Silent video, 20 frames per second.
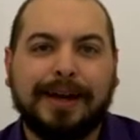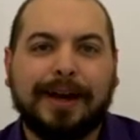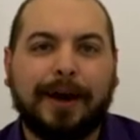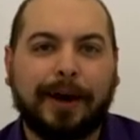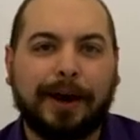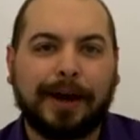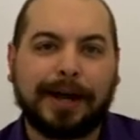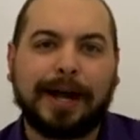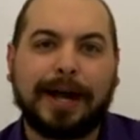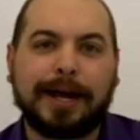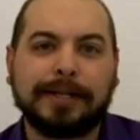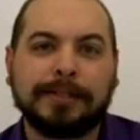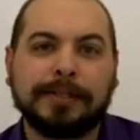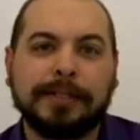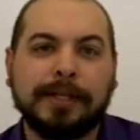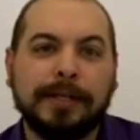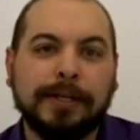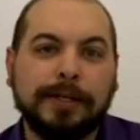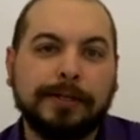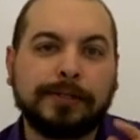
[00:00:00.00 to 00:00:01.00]
All right, guys.
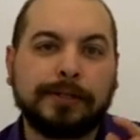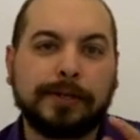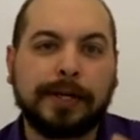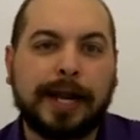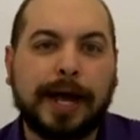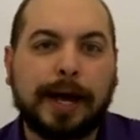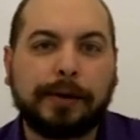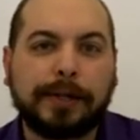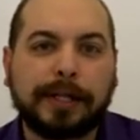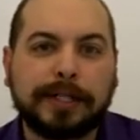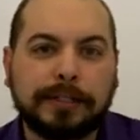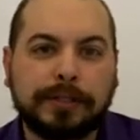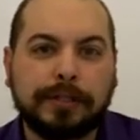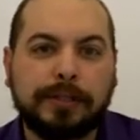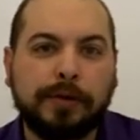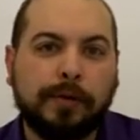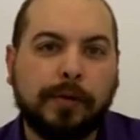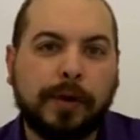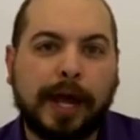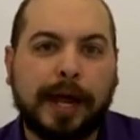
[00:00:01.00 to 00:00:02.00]
So now let's
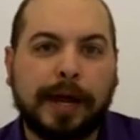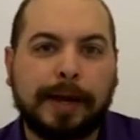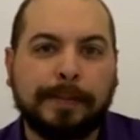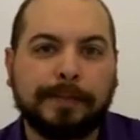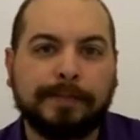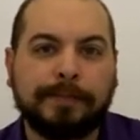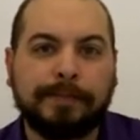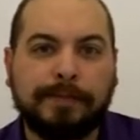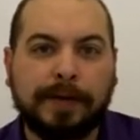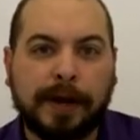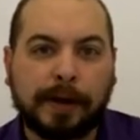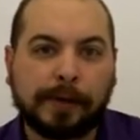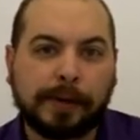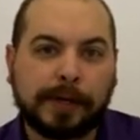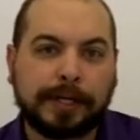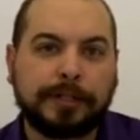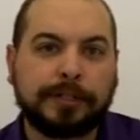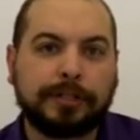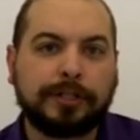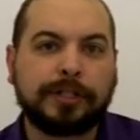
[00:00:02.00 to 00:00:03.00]
do a
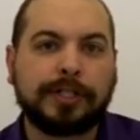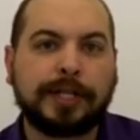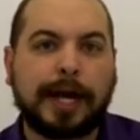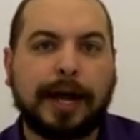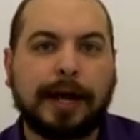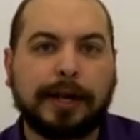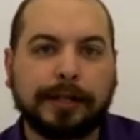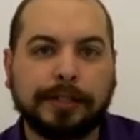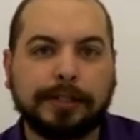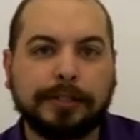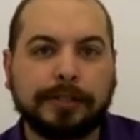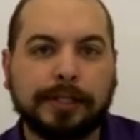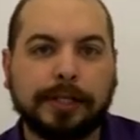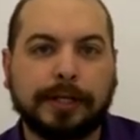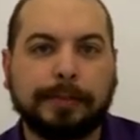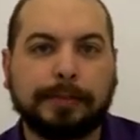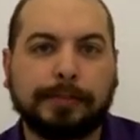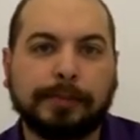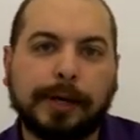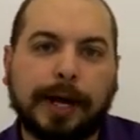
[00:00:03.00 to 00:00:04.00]
very
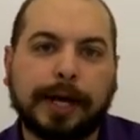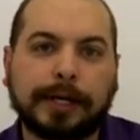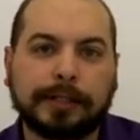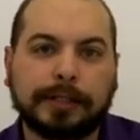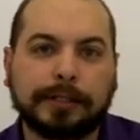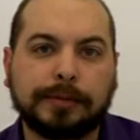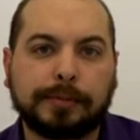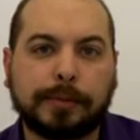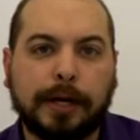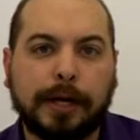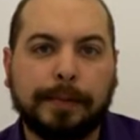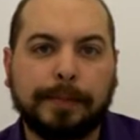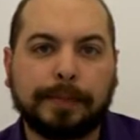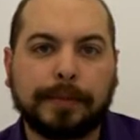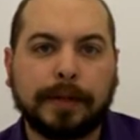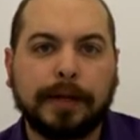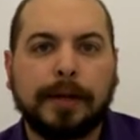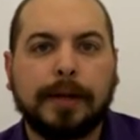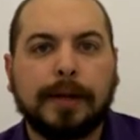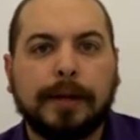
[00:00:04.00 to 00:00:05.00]
challenging practice problem.
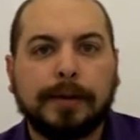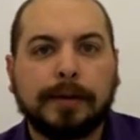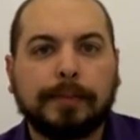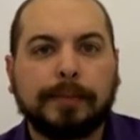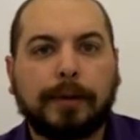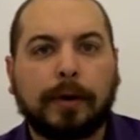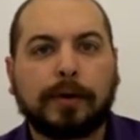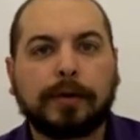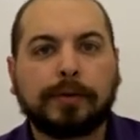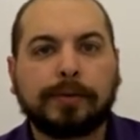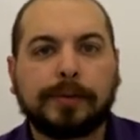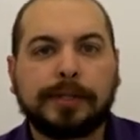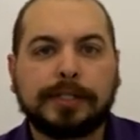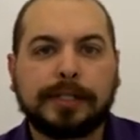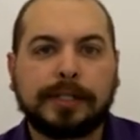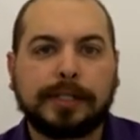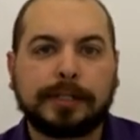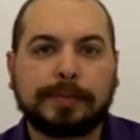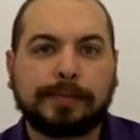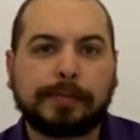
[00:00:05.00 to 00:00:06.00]
Part of the
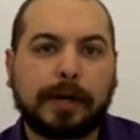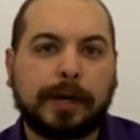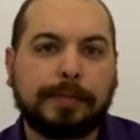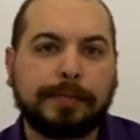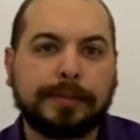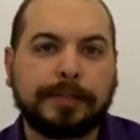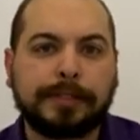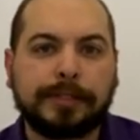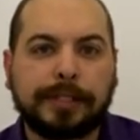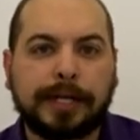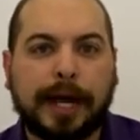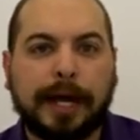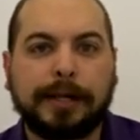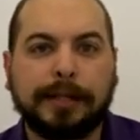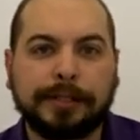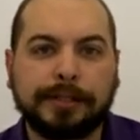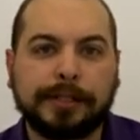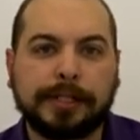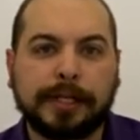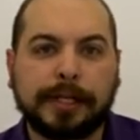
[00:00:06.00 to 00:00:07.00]
reason this problem is
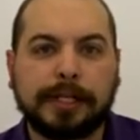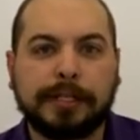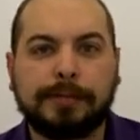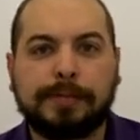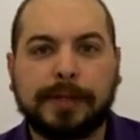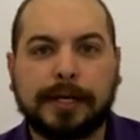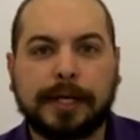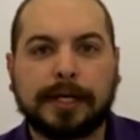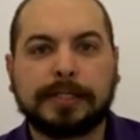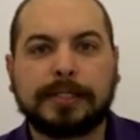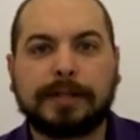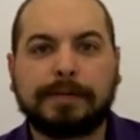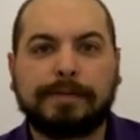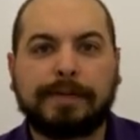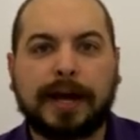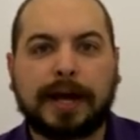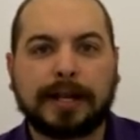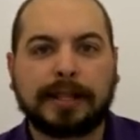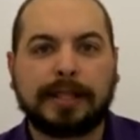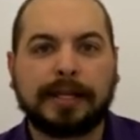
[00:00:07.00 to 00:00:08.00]
challenging is because of the
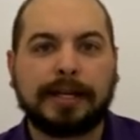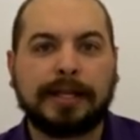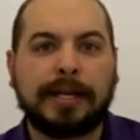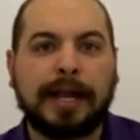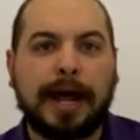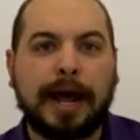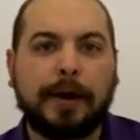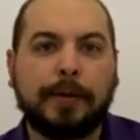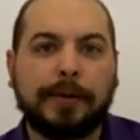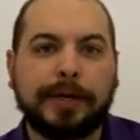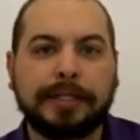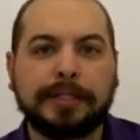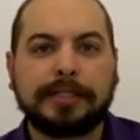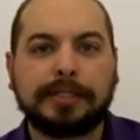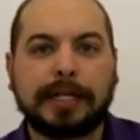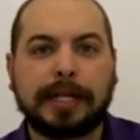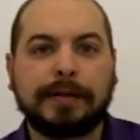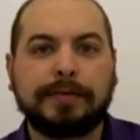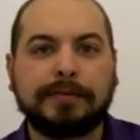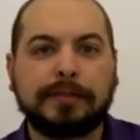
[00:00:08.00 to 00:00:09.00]
fact that now,
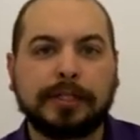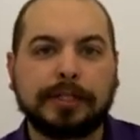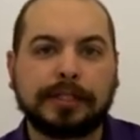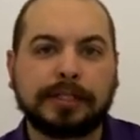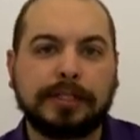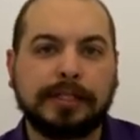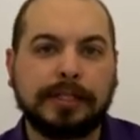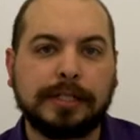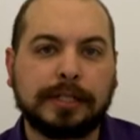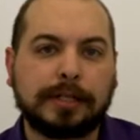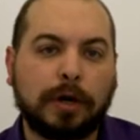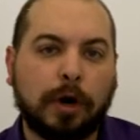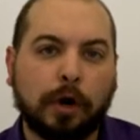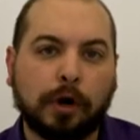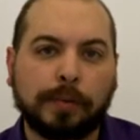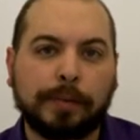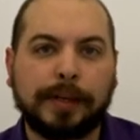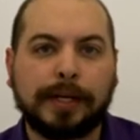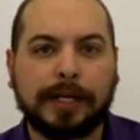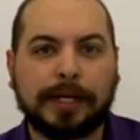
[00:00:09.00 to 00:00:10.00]
instead of just
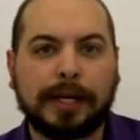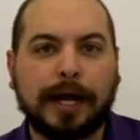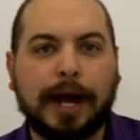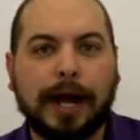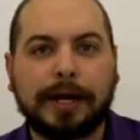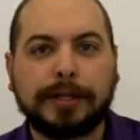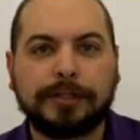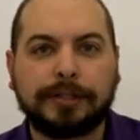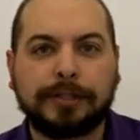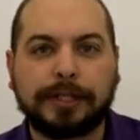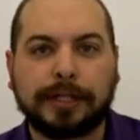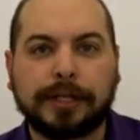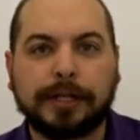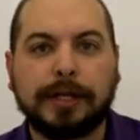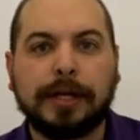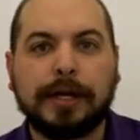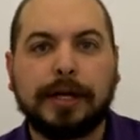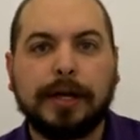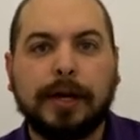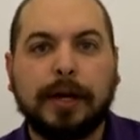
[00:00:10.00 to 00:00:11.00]
carbon and hydrogen,
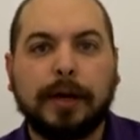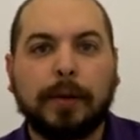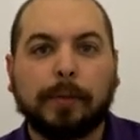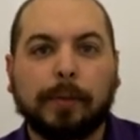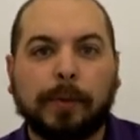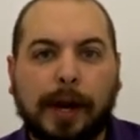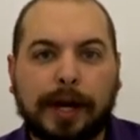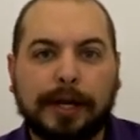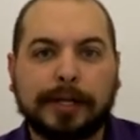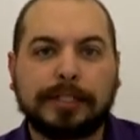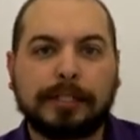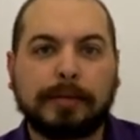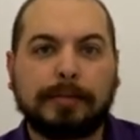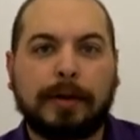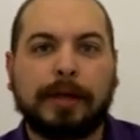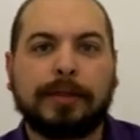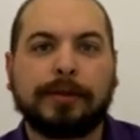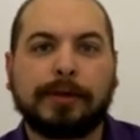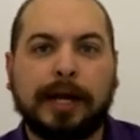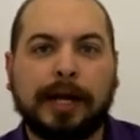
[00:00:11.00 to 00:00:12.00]
we're adding some
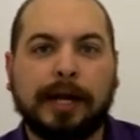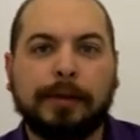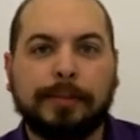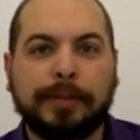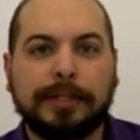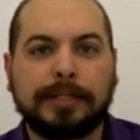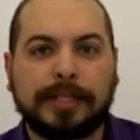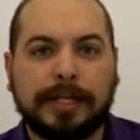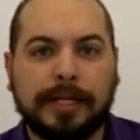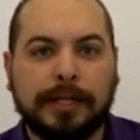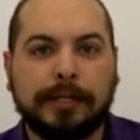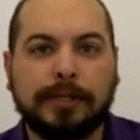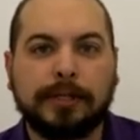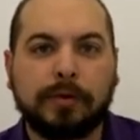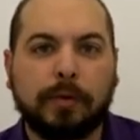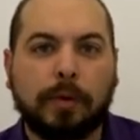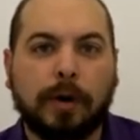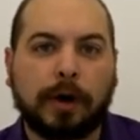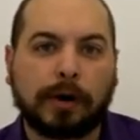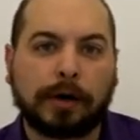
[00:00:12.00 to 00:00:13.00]
other elements
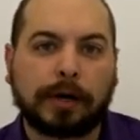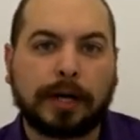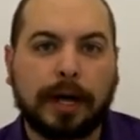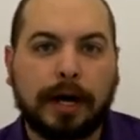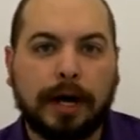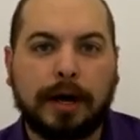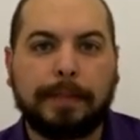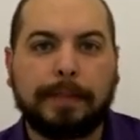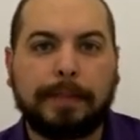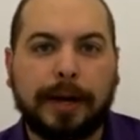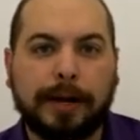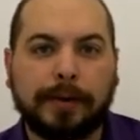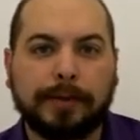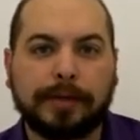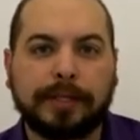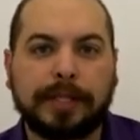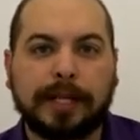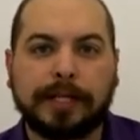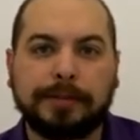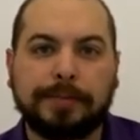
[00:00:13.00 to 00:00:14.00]
into our
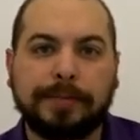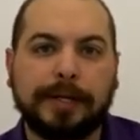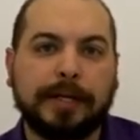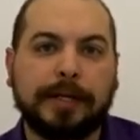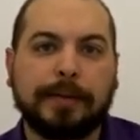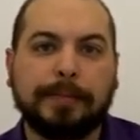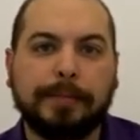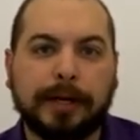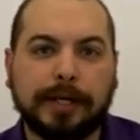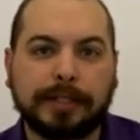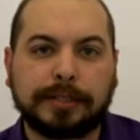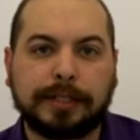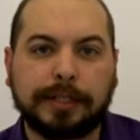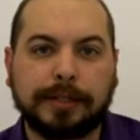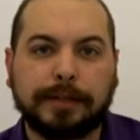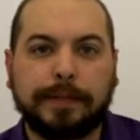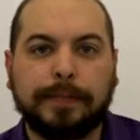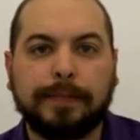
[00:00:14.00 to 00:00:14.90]
compound that is being combusted.